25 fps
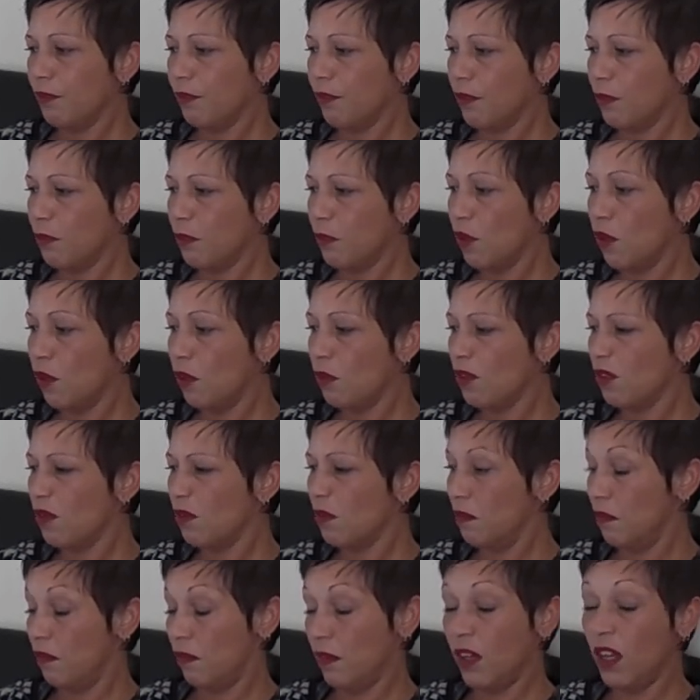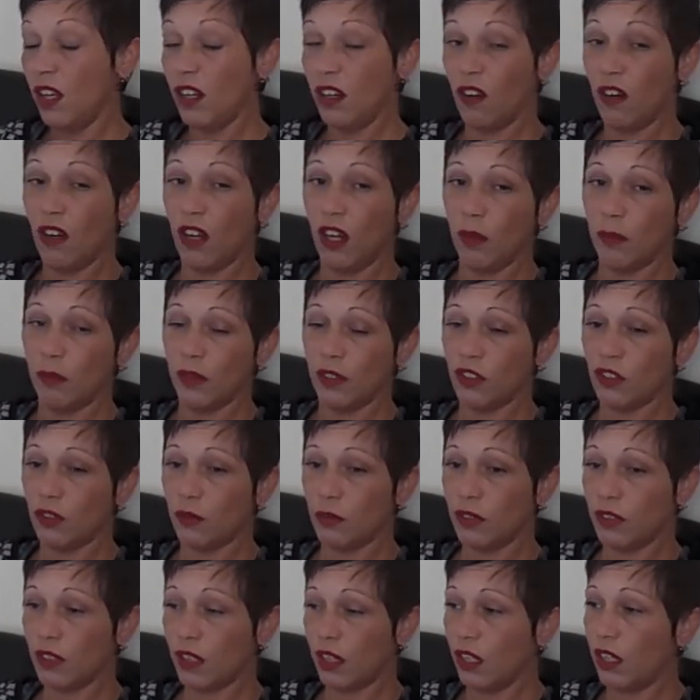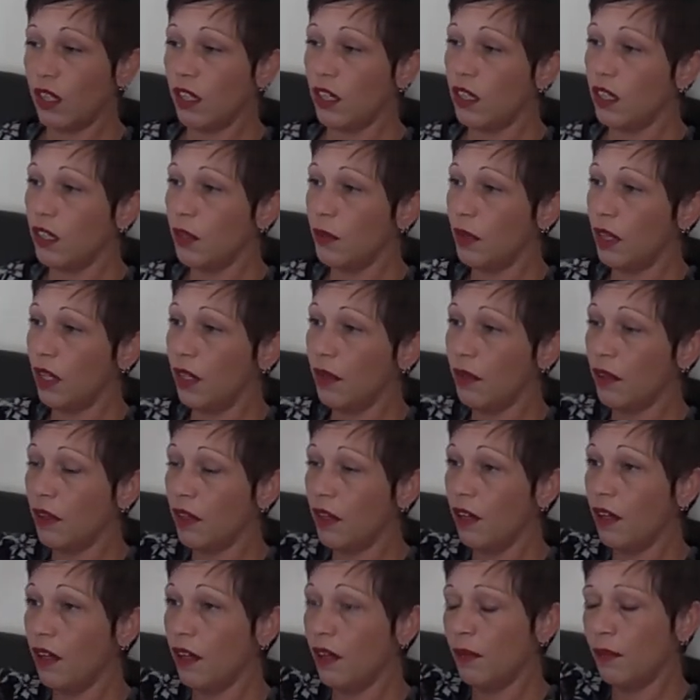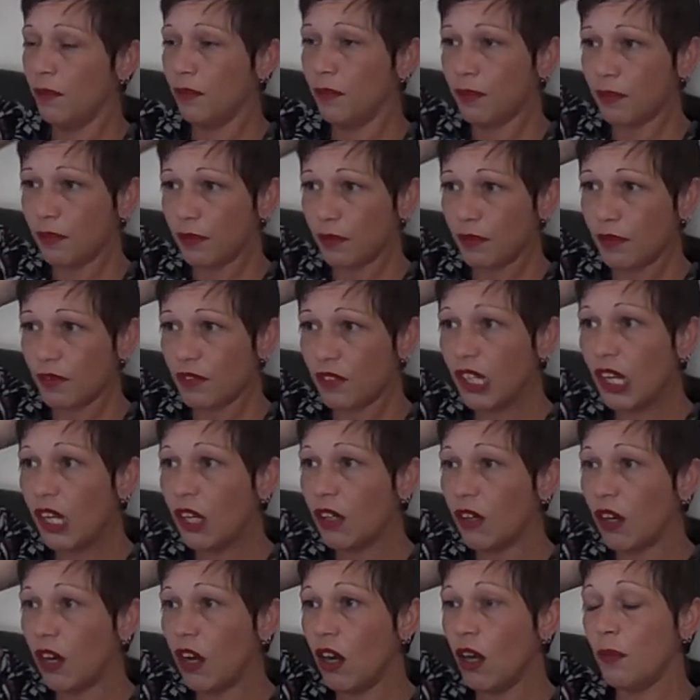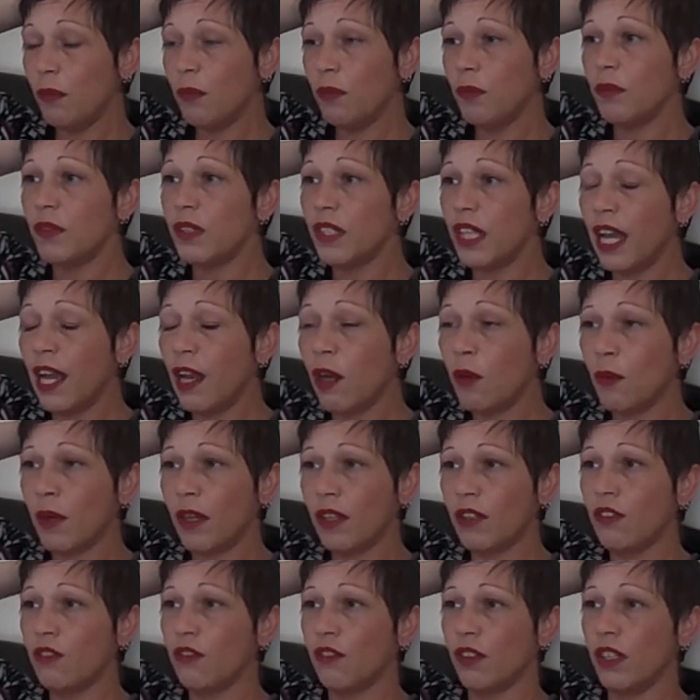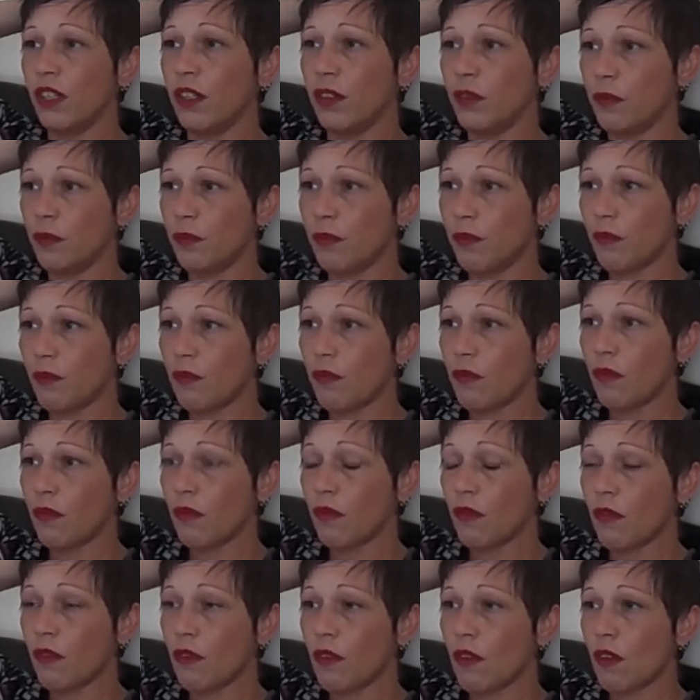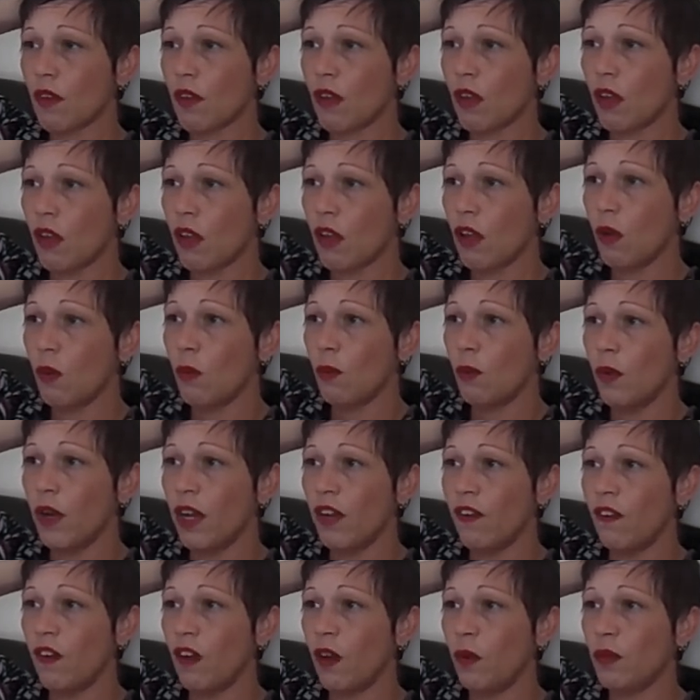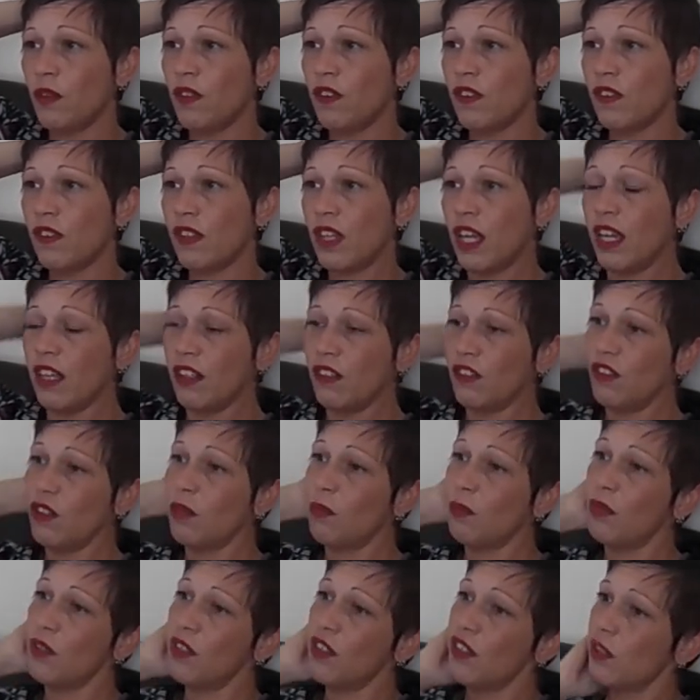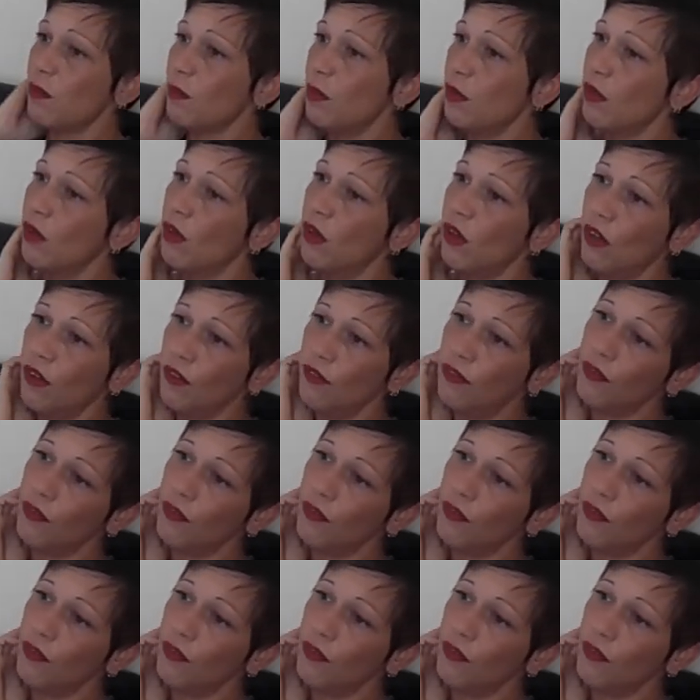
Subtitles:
Well, an eye-opener, should we say. Anyway, so I'm now wondering where I would stand on the principle of,